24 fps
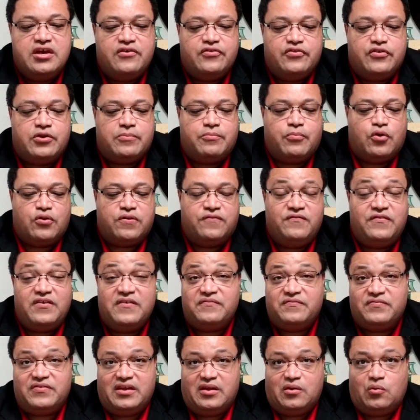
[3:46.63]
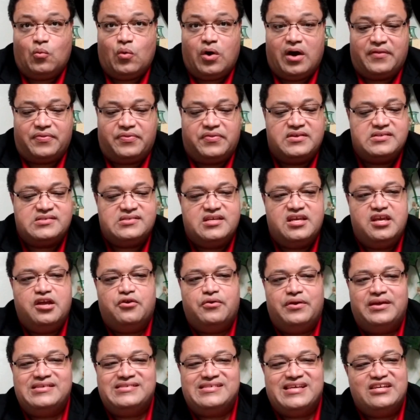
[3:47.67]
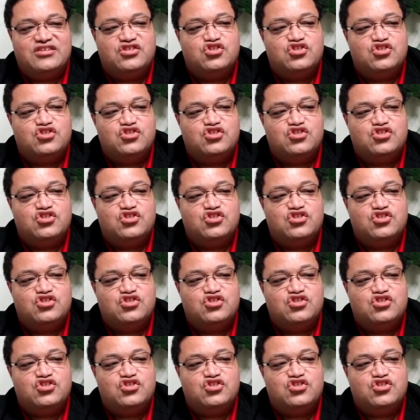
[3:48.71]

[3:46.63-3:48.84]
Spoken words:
They're both 15 watt. This here is a